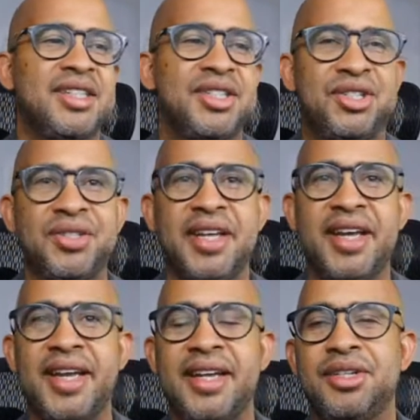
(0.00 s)

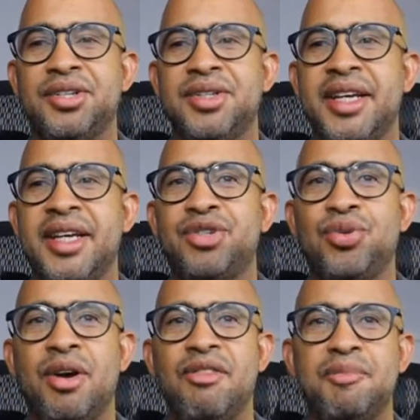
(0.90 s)
today. Today at
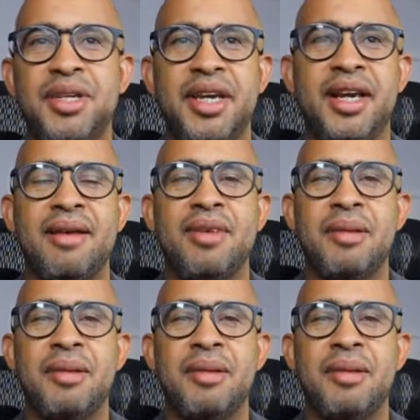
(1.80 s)
12 p.m.